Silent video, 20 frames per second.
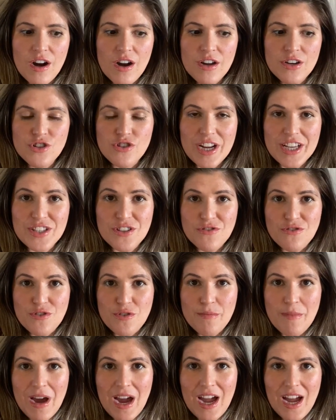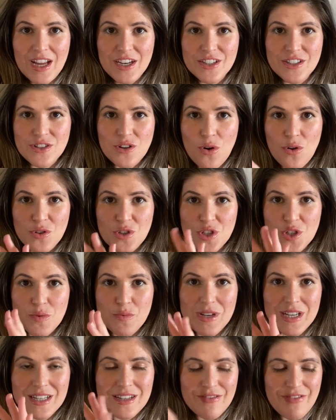dressing room and
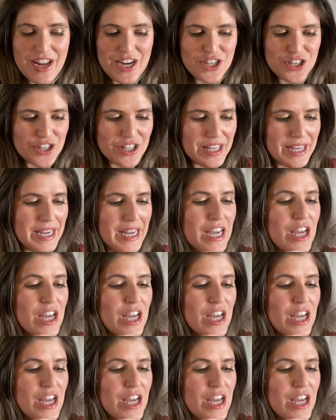ensuite eventually.